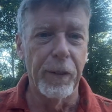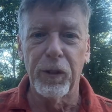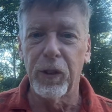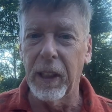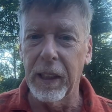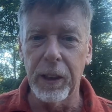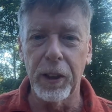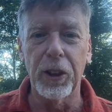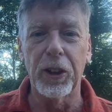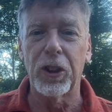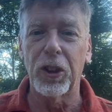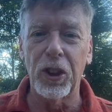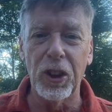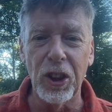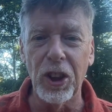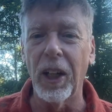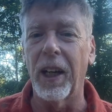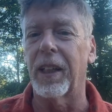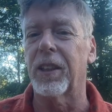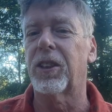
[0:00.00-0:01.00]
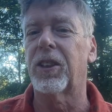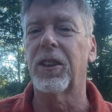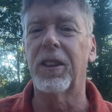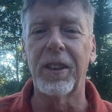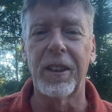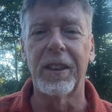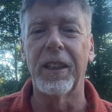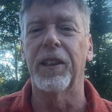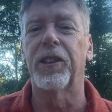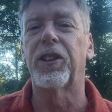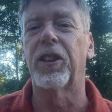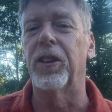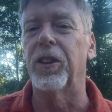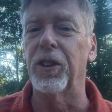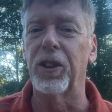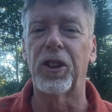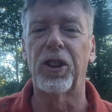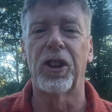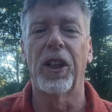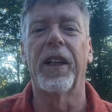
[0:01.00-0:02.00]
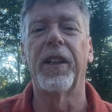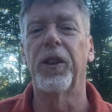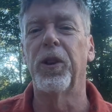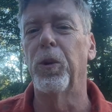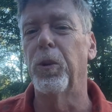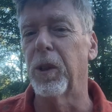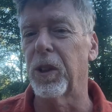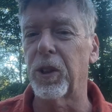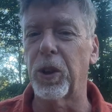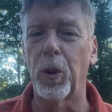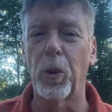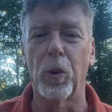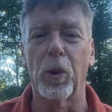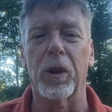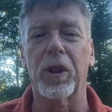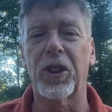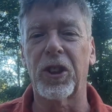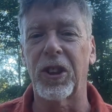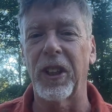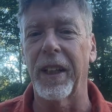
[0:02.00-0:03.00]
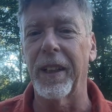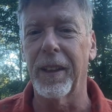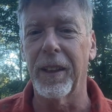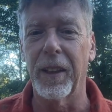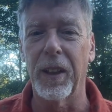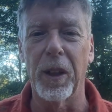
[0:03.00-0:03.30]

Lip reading: That's just disingenuous horseshit,